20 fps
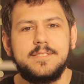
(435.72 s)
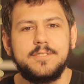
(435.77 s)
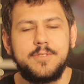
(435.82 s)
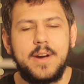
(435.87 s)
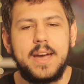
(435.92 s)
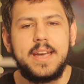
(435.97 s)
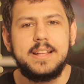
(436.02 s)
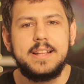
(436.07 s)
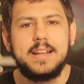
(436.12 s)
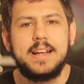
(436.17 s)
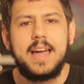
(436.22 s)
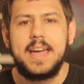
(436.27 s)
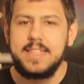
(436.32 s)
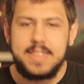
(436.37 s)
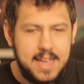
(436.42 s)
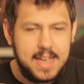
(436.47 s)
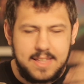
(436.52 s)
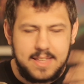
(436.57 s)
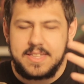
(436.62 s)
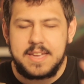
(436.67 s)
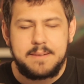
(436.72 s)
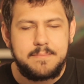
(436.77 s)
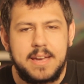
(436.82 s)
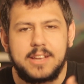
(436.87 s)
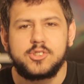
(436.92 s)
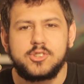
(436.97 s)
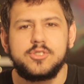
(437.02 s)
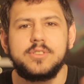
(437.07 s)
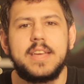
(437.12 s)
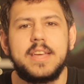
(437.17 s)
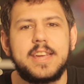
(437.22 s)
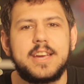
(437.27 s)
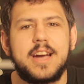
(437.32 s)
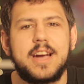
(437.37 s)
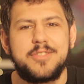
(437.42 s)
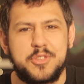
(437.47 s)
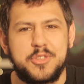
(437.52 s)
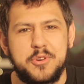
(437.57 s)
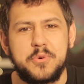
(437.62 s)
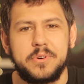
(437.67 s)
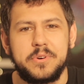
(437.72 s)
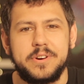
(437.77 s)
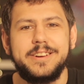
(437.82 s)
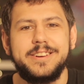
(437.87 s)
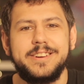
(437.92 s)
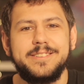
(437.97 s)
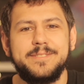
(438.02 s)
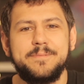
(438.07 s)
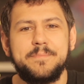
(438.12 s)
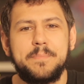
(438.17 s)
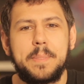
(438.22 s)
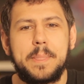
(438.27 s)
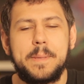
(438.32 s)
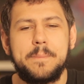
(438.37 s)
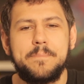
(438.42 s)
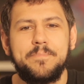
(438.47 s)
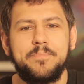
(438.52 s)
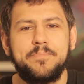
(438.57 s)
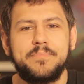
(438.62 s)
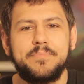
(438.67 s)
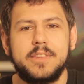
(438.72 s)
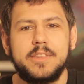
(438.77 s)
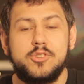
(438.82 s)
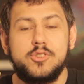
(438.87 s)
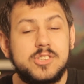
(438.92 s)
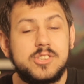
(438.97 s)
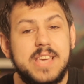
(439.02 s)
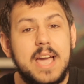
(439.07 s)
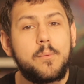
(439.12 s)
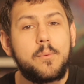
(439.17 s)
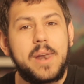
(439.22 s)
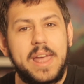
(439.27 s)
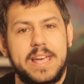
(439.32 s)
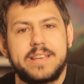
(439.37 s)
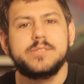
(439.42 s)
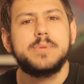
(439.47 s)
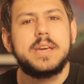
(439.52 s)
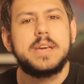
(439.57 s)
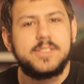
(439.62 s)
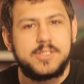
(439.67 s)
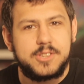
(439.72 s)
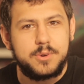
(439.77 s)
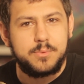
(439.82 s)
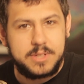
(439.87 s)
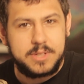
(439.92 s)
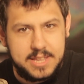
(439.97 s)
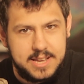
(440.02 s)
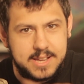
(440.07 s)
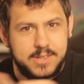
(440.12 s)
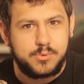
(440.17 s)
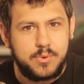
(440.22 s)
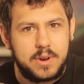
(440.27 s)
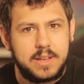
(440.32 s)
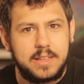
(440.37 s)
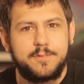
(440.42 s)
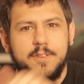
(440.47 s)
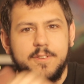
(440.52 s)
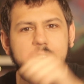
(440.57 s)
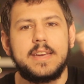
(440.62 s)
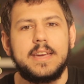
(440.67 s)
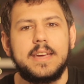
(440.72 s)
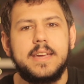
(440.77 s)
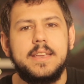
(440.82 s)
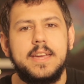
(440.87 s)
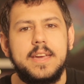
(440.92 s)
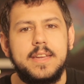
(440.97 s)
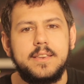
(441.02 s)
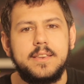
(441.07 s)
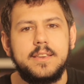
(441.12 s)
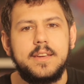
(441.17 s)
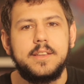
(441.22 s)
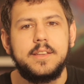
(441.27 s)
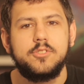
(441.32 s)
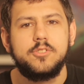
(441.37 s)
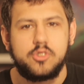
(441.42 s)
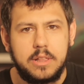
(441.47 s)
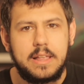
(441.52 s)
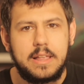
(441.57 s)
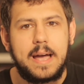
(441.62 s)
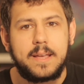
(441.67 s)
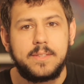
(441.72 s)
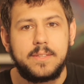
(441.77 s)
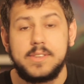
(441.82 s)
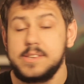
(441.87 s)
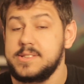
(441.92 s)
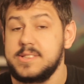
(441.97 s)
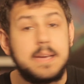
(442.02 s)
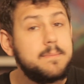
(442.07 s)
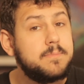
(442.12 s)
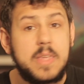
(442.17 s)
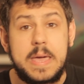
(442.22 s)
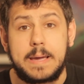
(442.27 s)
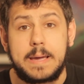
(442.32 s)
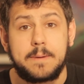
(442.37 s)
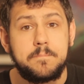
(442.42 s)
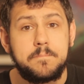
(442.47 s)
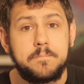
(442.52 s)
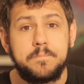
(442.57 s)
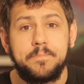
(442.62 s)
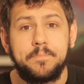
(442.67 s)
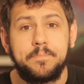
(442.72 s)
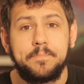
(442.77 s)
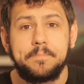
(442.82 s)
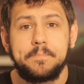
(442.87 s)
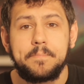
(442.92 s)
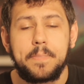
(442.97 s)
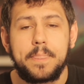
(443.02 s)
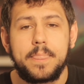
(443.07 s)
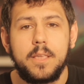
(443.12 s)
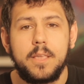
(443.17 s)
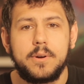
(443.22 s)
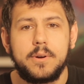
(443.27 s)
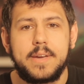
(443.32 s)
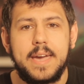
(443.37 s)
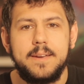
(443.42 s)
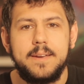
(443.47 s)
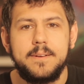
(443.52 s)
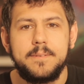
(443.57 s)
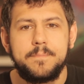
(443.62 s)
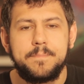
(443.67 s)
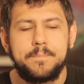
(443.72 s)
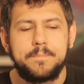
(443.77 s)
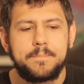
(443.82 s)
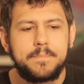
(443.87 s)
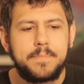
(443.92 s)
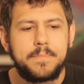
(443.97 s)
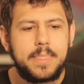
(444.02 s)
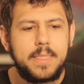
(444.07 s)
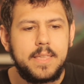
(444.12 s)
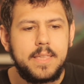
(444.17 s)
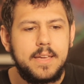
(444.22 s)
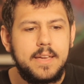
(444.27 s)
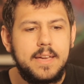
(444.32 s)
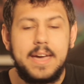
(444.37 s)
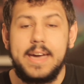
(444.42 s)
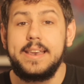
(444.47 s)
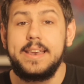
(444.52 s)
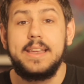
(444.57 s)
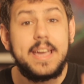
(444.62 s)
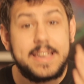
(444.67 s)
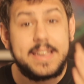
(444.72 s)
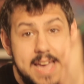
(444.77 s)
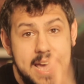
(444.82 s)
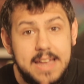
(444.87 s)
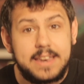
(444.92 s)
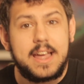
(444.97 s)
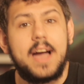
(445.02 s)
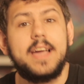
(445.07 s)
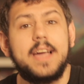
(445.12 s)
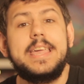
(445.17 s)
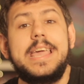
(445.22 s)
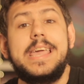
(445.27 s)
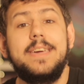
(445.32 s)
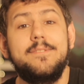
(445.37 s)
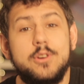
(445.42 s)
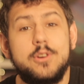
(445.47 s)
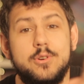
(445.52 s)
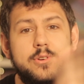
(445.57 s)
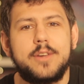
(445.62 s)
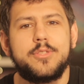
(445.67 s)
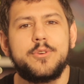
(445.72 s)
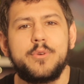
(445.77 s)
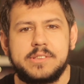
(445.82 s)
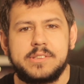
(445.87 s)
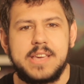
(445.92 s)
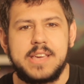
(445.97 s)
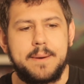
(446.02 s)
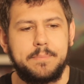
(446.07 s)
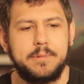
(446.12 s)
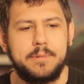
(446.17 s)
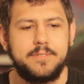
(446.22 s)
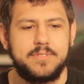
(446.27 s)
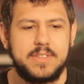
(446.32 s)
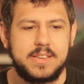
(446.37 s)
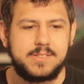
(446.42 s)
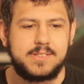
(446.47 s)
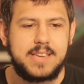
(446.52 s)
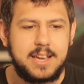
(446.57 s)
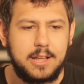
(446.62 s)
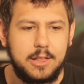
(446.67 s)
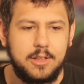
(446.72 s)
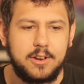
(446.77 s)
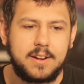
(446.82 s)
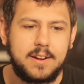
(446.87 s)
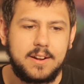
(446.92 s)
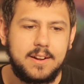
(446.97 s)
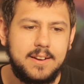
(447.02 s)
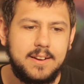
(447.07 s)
right? And they made sure that it got through. Just like what I explained to you with the Israeli funding in July. The same thing. Okay? And again, I can give you another example of this. Take a look.